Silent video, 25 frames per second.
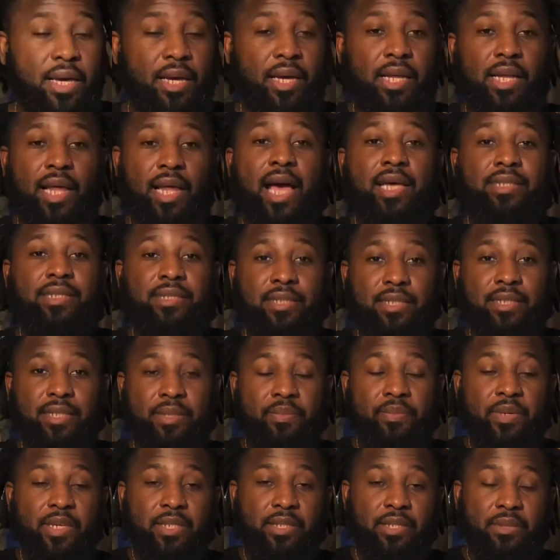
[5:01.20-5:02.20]
Class
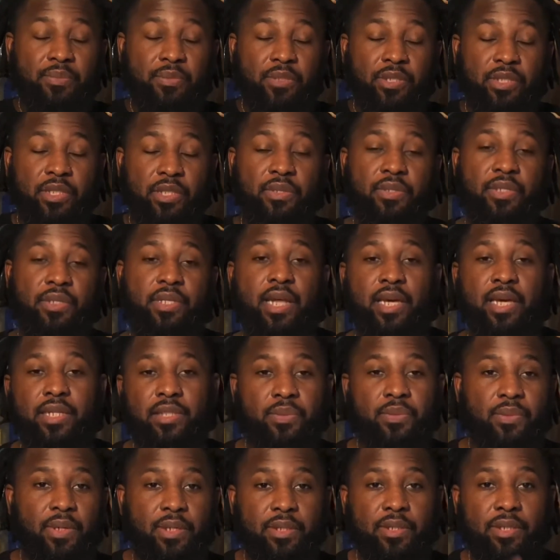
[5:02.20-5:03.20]
dismissed. We'll see you in the
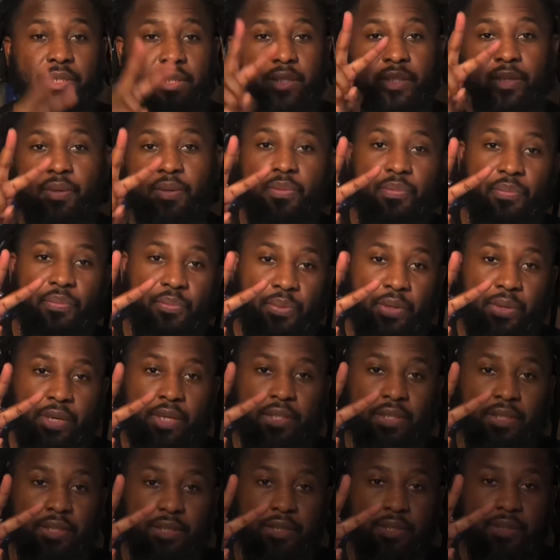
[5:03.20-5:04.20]
next one.
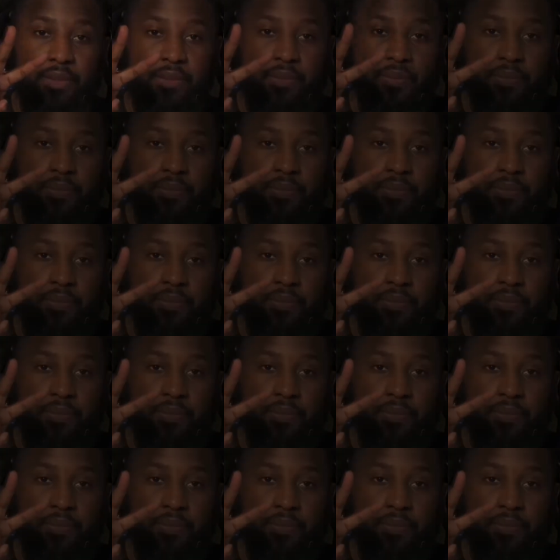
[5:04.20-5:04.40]
Peace.